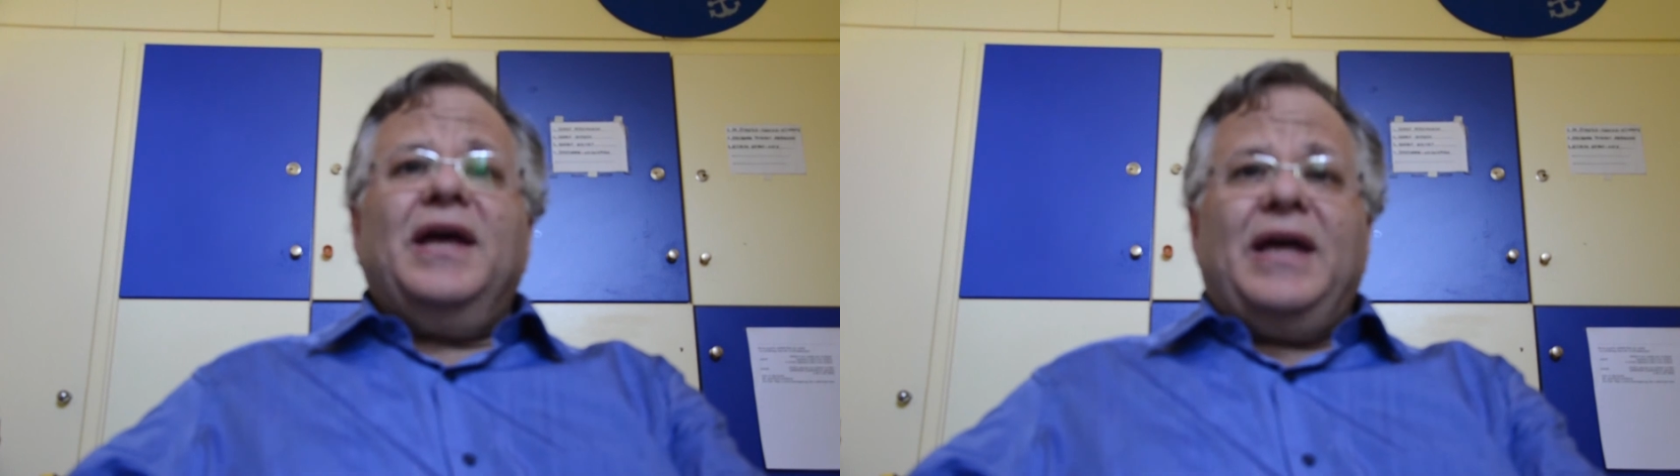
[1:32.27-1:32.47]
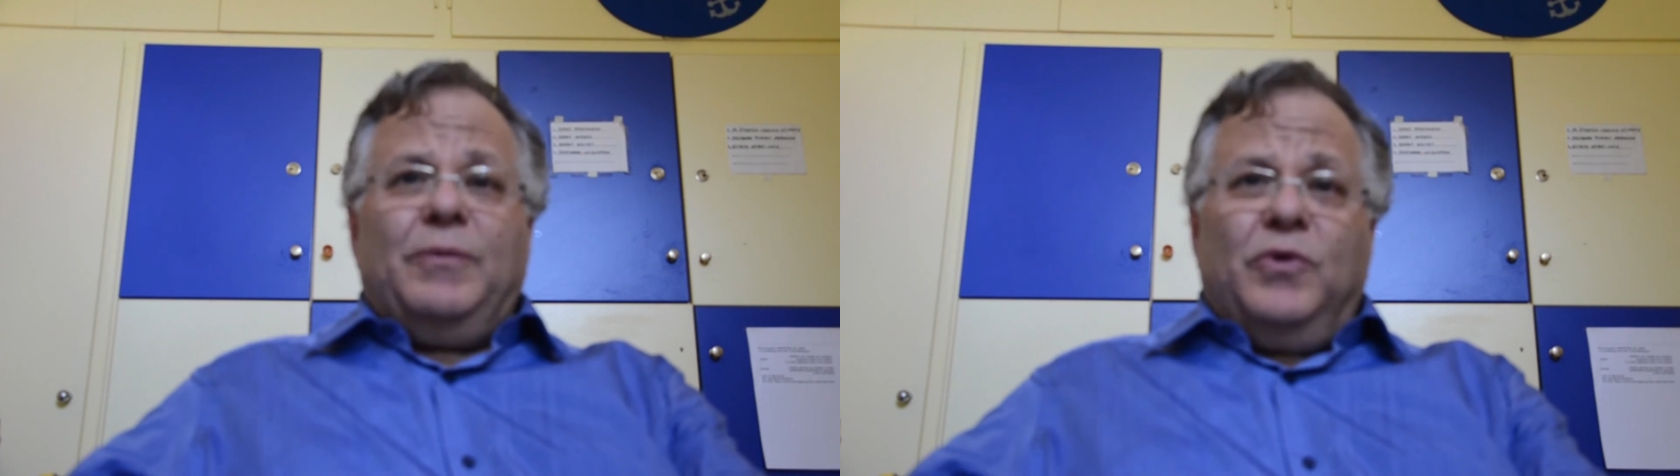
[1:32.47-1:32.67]

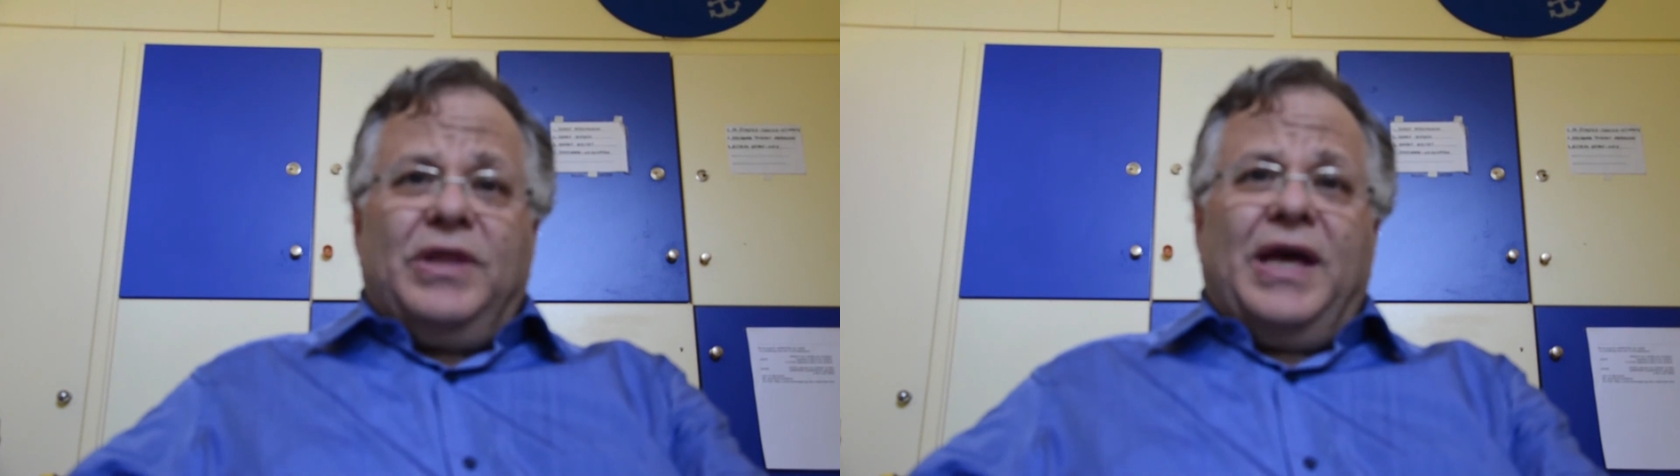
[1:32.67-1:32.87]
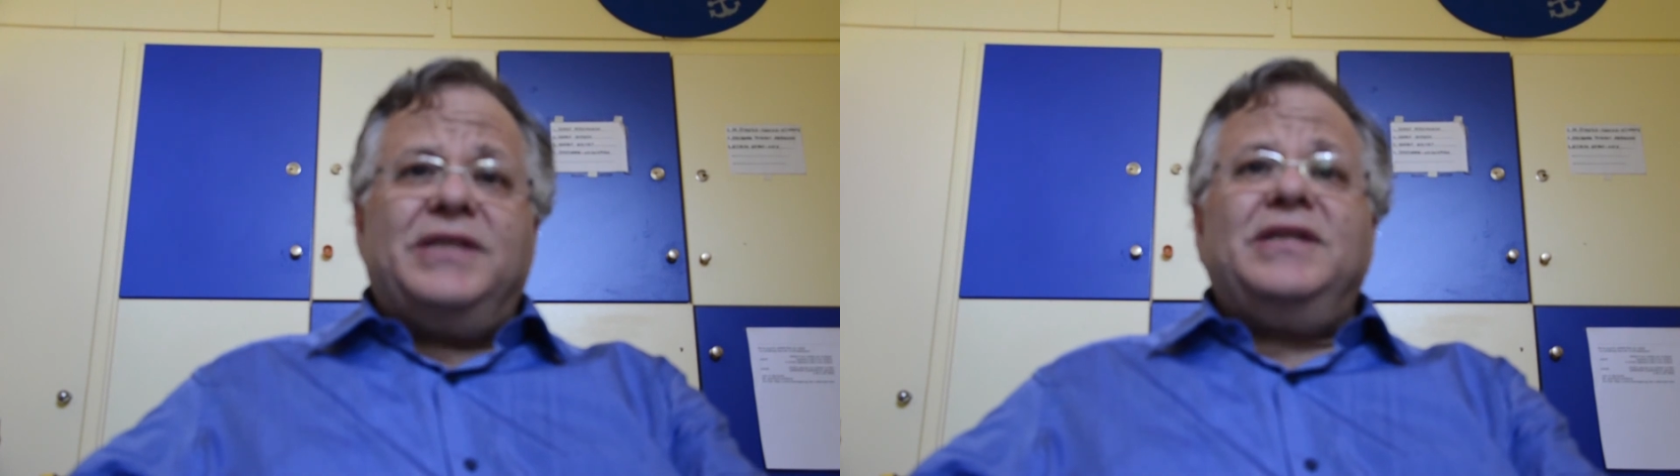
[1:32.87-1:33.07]
Come
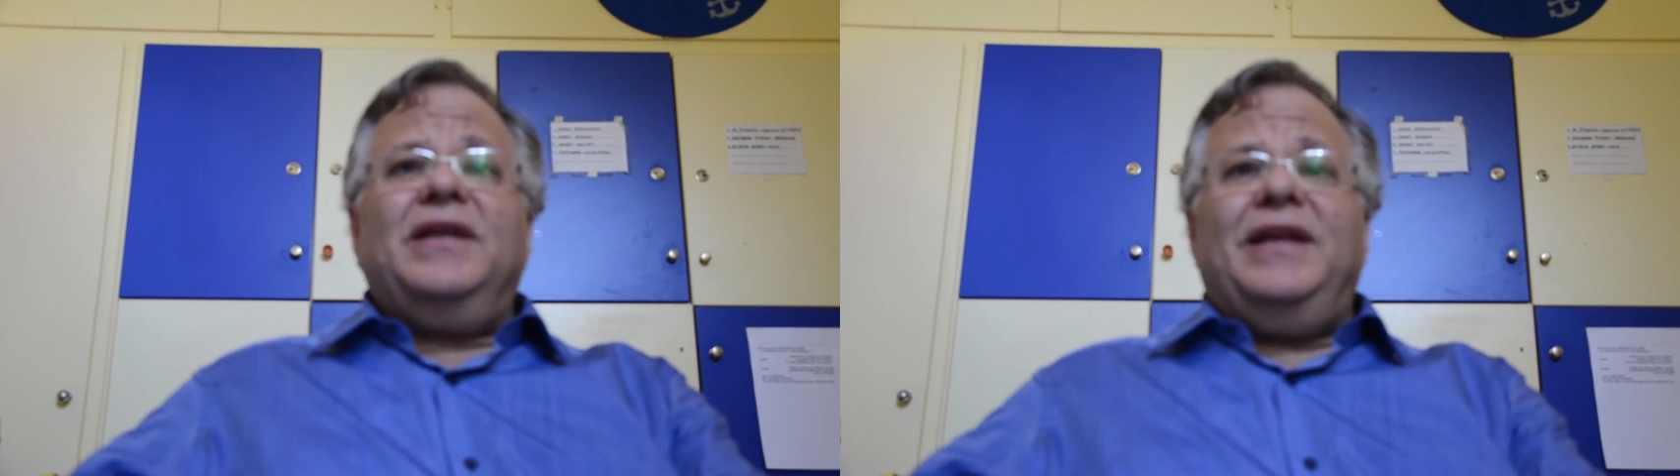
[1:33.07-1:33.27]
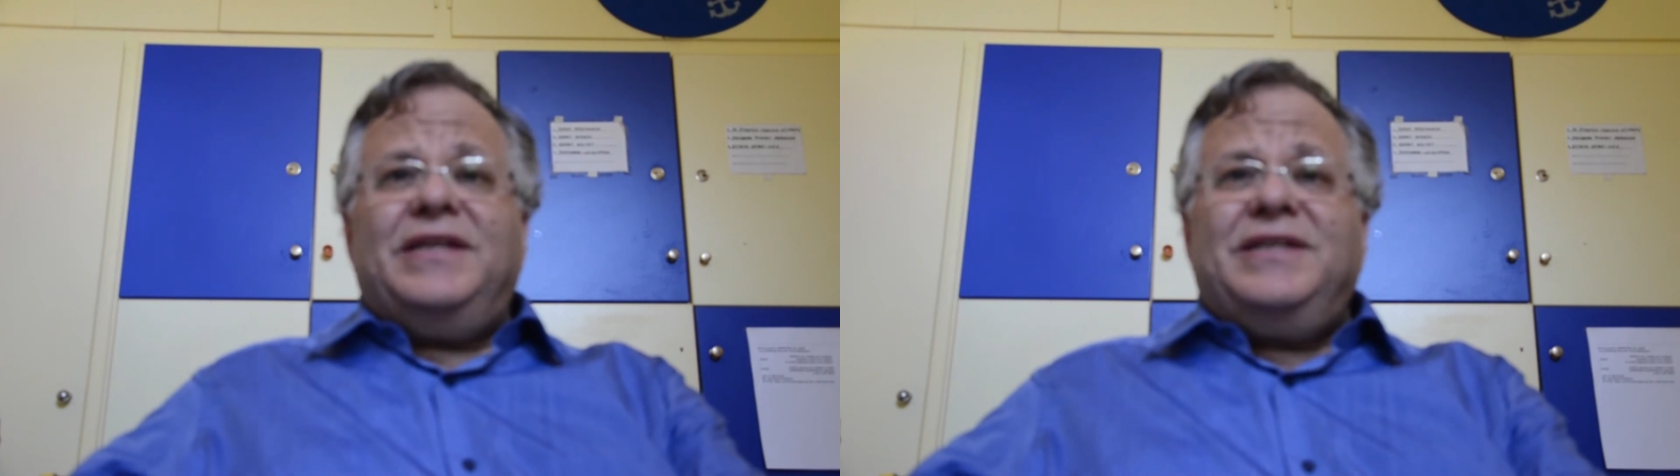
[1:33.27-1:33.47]
with us.
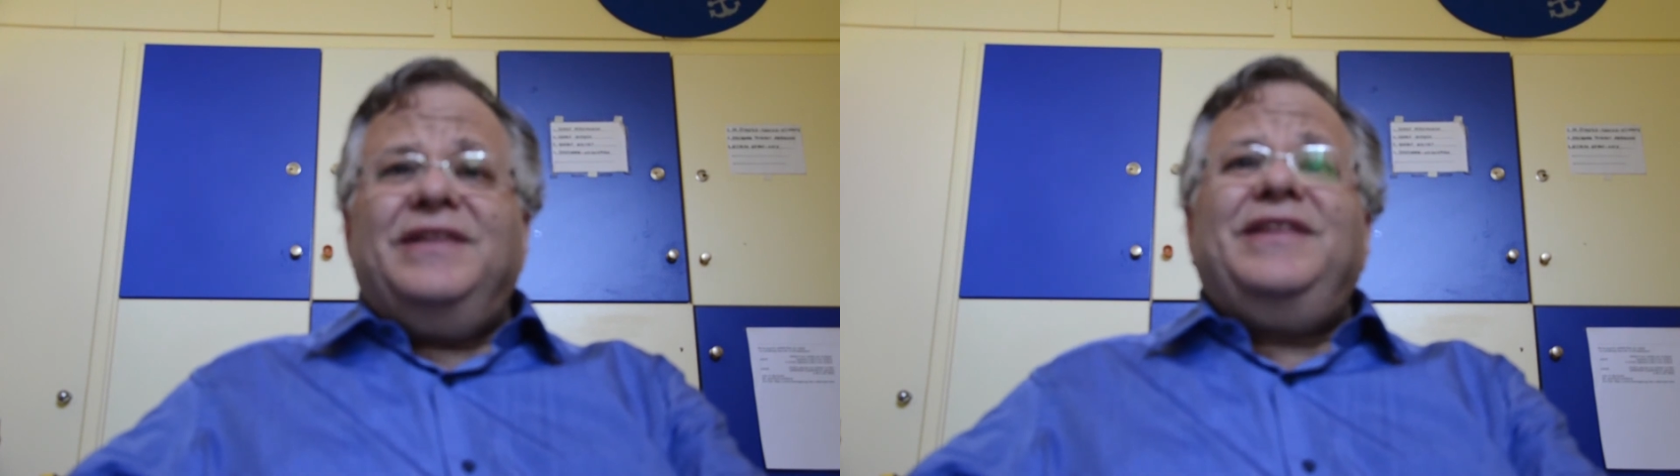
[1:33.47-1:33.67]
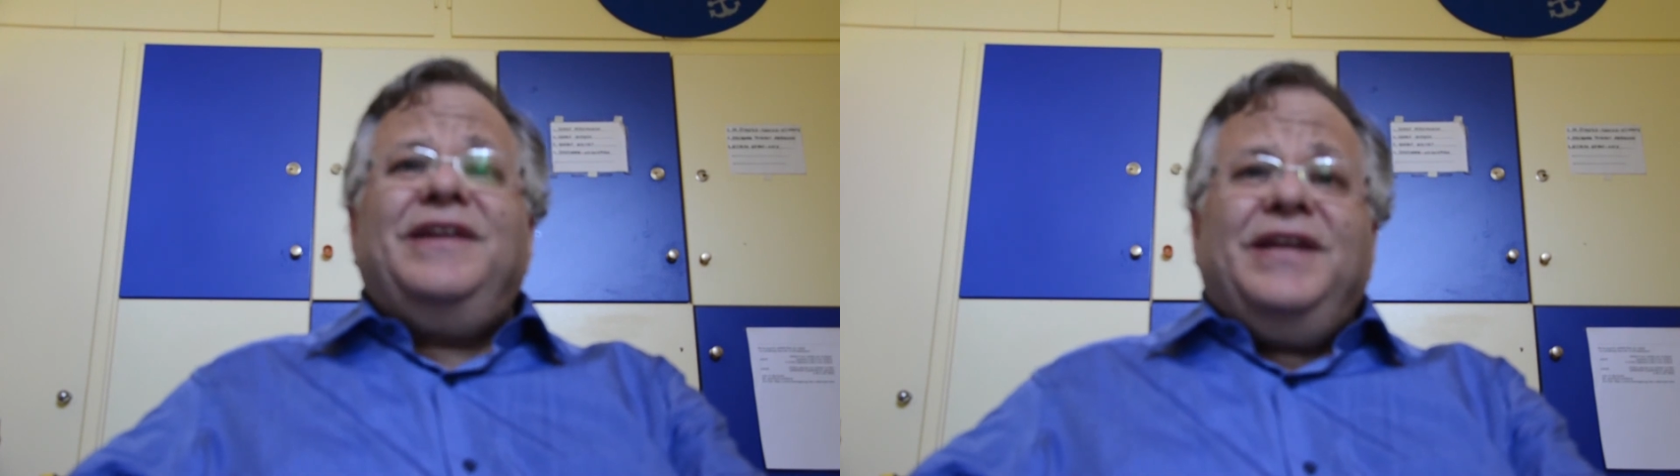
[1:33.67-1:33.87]
Listen to the